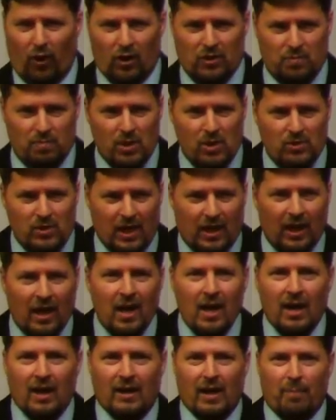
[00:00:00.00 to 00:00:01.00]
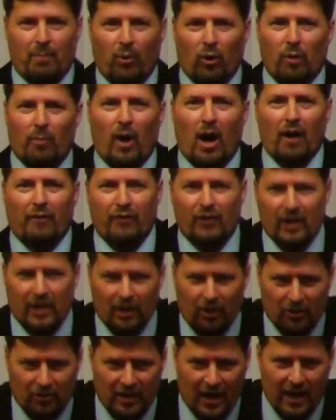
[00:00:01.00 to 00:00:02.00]
as music, and they put them off in the
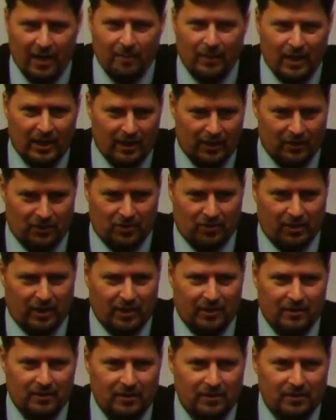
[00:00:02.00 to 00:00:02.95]
entertainment industry.